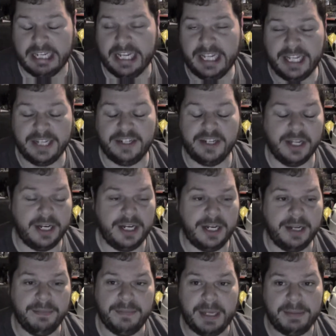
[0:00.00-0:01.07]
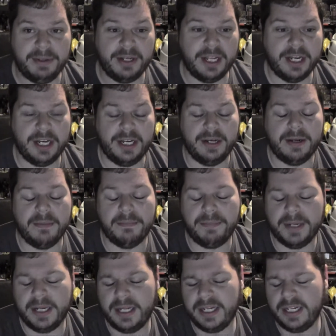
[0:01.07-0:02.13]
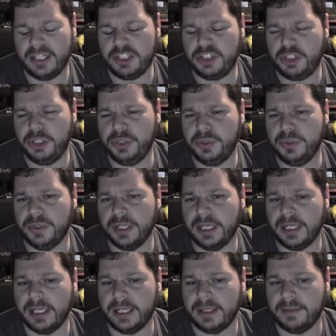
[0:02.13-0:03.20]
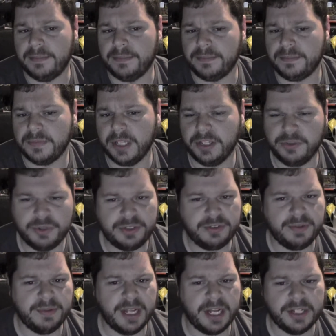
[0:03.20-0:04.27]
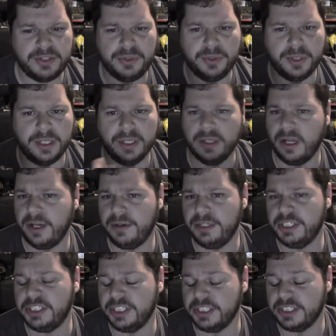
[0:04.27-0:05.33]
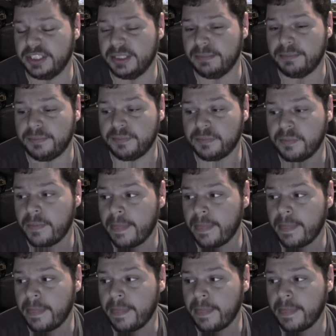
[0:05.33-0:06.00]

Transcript: and then get it and maybe get in. But to, um, they switched from that to a lottery system